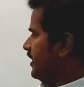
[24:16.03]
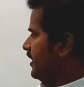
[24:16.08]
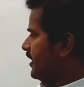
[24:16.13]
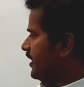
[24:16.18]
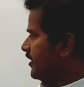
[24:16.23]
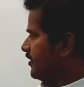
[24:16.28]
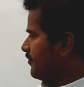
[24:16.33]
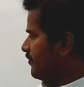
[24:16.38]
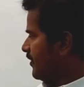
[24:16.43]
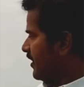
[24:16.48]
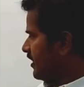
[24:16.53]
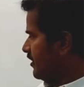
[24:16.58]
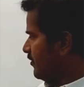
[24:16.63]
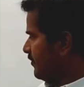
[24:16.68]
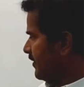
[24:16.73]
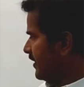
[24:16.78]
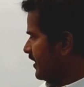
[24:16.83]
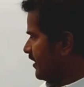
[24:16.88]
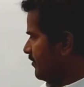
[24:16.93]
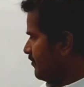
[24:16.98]
Its
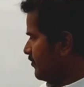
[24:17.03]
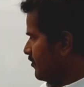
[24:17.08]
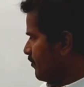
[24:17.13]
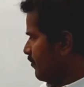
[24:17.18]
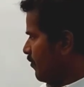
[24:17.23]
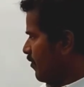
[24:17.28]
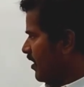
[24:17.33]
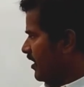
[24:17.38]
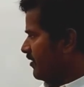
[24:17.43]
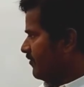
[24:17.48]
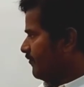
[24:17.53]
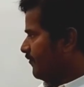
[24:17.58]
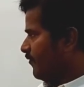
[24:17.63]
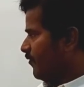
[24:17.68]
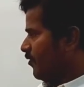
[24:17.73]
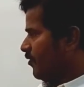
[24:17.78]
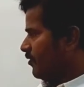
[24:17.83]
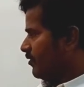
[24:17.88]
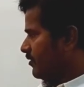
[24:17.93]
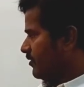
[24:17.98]
value becomes
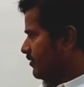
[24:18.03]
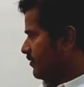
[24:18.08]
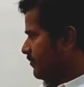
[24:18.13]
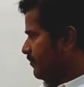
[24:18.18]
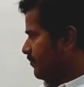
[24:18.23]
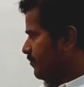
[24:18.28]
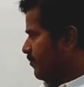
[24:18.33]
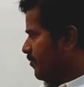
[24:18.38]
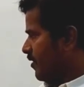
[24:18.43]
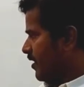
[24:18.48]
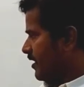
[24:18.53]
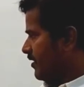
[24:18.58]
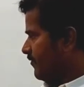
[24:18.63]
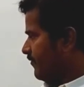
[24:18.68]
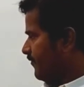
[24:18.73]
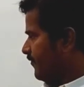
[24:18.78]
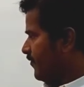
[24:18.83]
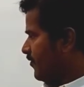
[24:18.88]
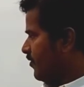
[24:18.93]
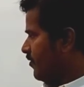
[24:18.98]
0.4.
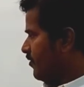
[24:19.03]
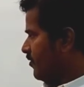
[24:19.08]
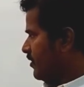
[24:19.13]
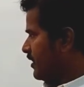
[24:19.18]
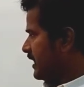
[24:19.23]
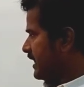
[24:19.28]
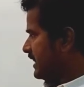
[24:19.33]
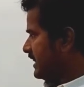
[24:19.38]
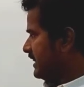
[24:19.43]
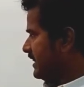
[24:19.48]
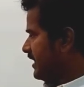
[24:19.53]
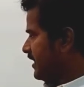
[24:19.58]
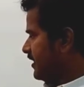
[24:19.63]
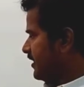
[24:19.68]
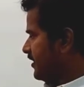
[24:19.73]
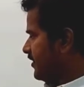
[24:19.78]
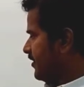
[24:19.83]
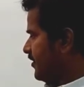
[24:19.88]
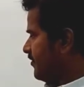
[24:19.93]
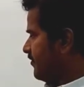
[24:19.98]
0.4, that
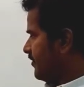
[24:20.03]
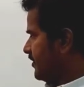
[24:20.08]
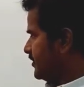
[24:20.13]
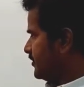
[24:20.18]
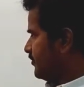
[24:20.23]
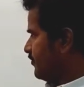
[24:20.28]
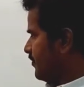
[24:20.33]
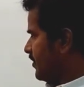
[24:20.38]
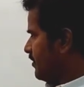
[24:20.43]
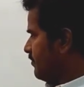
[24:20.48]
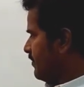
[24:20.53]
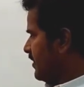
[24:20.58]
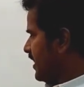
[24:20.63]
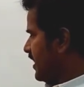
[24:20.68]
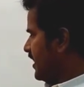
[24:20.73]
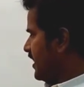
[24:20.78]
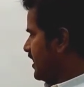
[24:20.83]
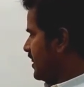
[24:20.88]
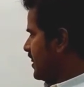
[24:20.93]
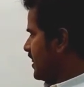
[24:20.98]
is equals to 1
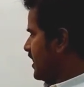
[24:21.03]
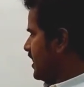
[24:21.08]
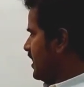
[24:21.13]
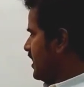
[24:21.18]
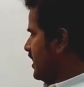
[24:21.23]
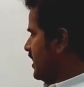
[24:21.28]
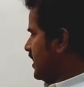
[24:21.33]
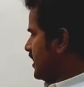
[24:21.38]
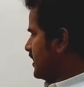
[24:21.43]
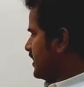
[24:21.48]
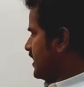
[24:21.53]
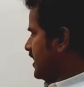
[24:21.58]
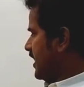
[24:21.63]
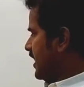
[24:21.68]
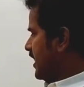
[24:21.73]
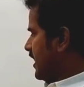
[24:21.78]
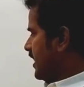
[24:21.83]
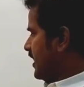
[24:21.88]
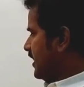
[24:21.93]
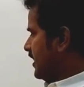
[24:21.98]
minus
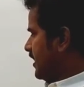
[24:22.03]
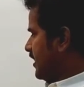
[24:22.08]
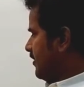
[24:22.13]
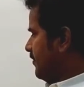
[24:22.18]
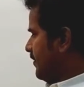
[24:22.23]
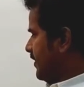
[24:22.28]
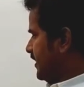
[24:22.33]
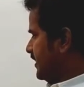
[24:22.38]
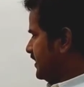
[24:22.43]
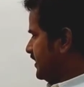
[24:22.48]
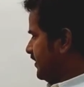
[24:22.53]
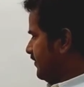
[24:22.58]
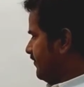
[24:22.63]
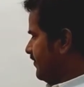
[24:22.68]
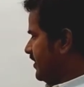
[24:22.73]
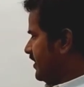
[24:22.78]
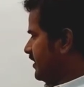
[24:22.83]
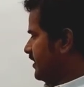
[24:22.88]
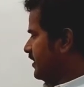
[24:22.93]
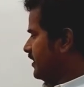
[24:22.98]
300 by
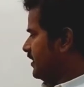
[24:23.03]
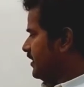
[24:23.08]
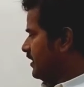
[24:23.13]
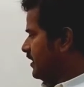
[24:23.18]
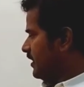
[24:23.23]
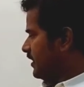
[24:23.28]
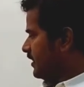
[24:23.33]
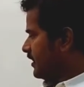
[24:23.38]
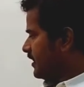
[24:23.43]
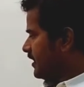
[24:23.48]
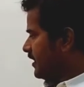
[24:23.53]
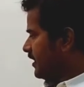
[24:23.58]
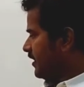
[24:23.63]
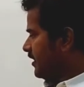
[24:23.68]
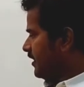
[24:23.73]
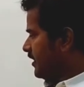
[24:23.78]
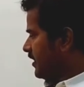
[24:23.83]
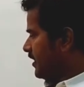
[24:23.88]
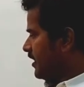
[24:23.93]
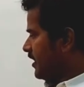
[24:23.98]
T1.
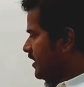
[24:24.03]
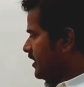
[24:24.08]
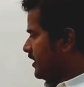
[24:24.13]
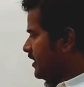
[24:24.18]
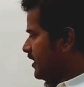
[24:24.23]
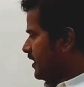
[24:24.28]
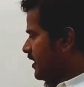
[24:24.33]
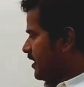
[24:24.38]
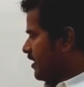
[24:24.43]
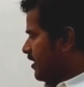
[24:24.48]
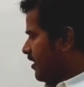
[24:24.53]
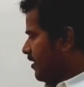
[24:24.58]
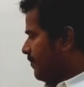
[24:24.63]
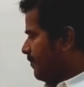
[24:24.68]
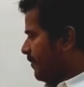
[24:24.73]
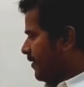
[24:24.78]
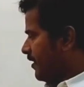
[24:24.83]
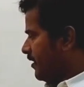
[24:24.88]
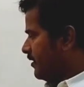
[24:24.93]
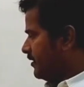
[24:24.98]
300
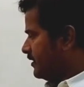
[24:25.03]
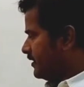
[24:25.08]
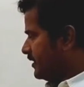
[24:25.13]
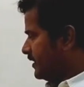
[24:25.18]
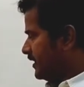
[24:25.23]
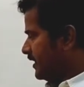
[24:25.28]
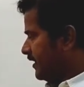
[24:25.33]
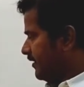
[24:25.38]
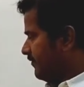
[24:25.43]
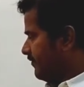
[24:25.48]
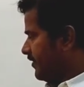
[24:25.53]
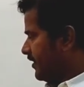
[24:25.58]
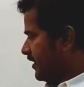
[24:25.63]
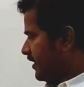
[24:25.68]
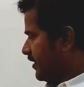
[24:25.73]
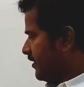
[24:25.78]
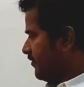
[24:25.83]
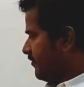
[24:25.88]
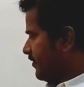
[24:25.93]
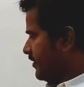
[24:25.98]
upon
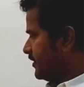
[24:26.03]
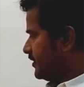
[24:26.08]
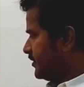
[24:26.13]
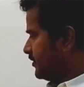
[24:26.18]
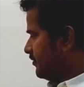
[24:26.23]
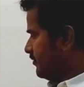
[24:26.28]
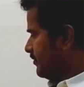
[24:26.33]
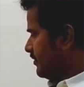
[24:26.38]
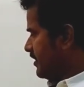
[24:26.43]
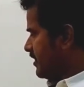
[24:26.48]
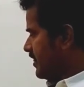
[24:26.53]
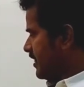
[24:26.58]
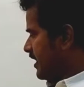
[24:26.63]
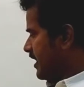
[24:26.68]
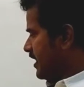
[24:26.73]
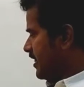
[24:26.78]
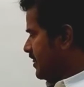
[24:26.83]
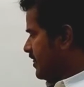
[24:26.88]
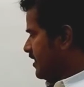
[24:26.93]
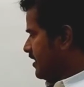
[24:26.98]
T1 equals to, this
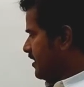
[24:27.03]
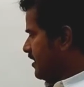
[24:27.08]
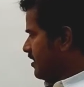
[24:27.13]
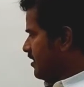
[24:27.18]
is